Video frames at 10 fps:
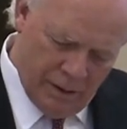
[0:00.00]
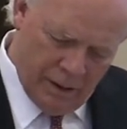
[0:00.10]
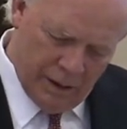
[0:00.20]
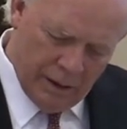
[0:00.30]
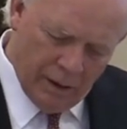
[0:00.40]

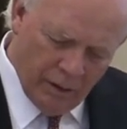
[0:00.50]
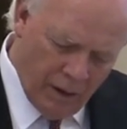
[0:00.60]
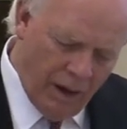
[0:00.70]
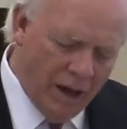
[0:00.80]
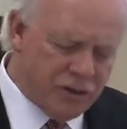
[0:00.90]
and our
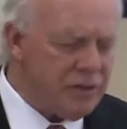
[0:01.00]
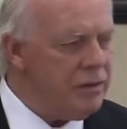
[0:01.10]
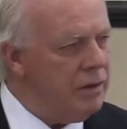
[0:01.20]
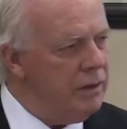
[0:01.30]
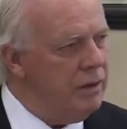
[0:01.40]

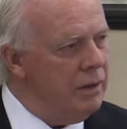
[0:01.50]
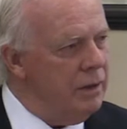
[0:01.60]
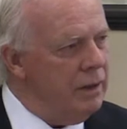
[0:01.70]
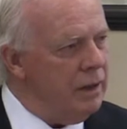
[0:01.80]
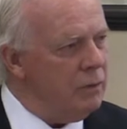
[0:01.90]
lust
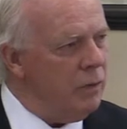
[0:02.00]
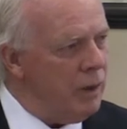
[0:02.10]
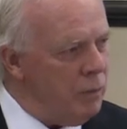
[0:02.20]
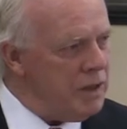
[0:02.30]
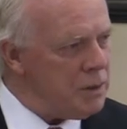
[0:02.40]
and
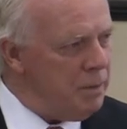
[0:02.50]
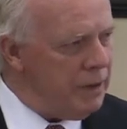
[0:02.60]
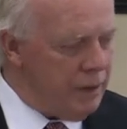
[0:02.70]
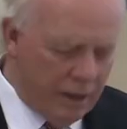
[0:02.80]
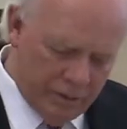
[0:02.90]
where we
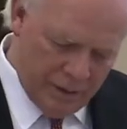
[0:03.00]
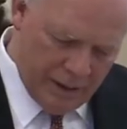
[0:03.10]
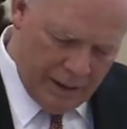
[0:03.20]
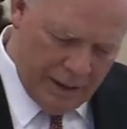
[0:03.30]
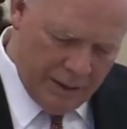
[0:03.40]
spend our
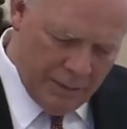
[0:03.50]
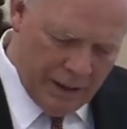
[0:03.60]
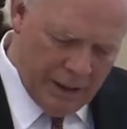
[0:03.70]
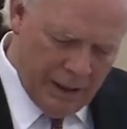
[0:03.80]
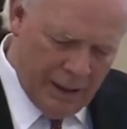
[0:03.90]

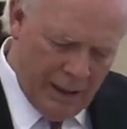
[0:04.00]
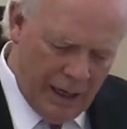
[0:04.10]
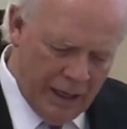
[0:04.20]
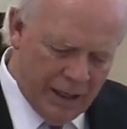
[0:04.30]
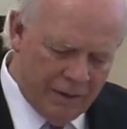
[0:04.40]
time,
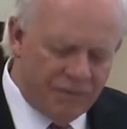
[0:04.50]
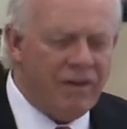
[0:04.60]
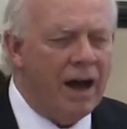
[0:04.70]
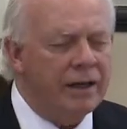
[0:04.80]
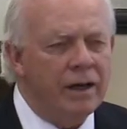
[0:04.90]
and they
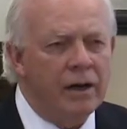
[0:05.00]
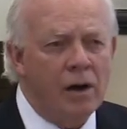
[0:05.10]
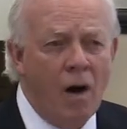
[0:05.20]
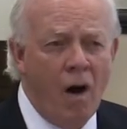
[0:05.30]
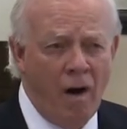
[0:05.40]
find our
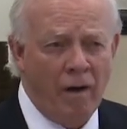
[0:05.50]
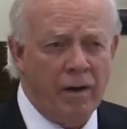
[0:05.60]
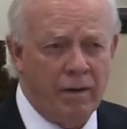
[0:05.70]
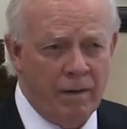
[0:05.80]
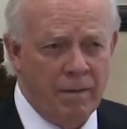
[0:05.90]

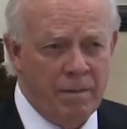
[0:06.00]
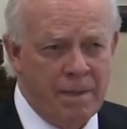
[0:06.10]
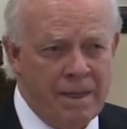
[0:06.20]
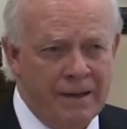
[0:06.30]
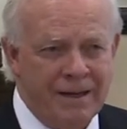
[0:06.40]
heart
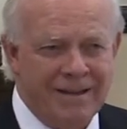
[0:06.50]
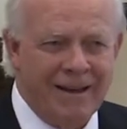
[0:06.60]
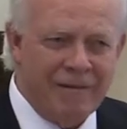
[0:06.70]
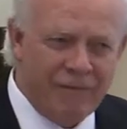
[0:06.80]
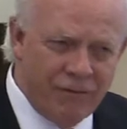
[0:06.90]
and
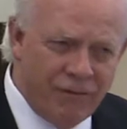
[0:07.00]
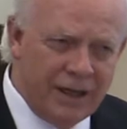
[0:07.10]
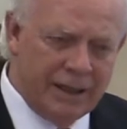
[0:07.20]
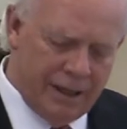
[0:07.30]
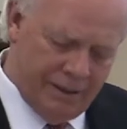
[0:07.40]
they
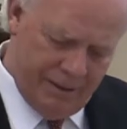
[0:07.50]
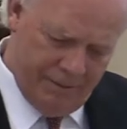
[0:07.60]
feed it.